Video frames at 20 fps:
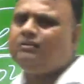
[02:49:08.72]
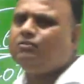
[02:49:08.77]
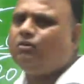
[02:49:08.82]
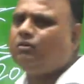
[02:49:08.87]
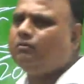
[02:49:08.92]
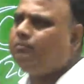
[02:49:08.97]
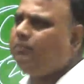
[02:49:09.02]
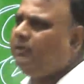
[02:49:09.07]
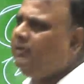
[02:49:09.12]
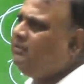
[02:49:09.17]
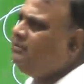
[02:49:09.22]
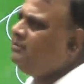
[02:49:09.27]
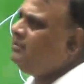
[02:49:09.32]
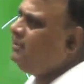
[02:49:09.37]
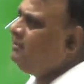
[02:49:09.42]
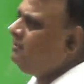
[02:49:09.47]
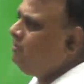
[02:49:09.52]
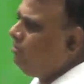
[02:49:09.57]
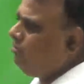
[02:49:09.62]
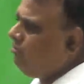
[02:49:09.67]
on
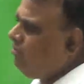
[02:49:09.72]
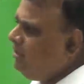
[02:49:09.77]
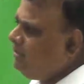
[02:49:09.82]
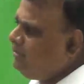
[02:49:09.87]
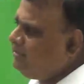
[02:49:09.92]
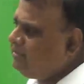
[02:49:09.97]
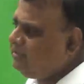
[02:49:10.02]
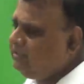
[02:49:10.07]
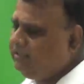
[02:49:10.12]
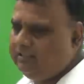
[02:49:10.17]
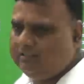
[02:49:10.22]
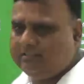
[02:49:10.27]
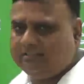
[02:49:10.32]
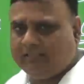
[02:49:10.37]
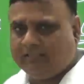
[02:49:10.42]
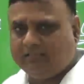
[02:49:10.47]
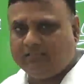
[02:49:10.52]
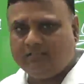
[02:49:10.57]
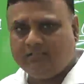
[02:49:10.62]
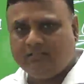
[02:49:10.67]
pulses, on oil seeds
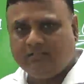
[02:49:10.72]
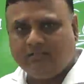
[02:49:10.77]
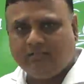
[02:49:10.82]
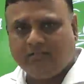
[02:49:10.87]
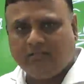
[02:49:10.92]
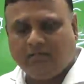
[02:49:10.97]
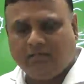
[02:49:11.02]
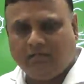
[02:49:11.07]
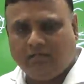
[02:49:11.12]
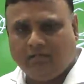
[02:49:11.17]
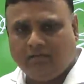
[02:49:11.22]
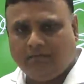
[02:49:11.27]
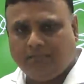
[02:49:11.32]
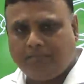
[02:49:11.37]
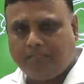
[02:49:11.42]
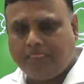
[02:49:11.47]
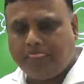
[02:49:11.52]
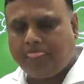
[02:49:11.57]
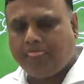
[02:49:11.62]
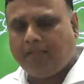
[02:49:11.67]
and
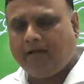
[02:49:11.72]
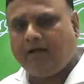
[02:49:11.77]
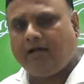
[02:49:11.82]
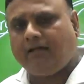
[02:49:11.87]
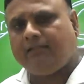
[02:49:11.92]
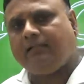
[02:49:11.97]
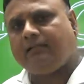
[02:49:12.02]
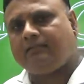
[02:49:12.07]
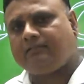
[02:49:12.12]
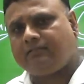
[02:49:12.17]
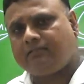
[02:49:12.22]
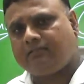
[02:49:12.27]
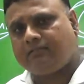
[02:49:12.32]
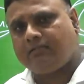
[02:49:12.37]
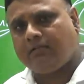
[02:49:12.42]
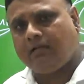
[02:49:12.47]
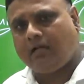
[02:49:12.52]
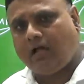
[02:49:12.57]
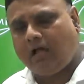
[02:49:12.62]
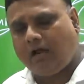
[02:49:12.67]
others
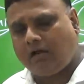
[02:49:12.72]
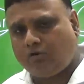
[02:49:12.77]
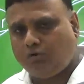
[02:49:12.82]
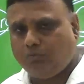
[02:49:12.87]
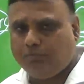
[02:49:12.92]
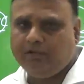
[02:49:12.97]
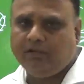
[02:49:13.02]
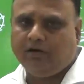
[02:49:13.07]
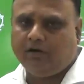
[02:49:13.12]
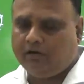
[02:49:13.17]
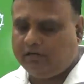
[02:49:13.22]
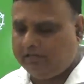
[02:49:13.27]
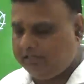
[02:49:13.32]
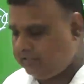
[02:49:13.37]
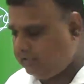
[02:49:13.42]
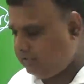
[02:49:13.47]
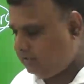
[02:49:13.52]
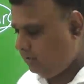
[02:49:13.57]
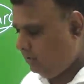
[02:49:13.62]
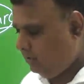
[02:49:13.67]
are to be addressed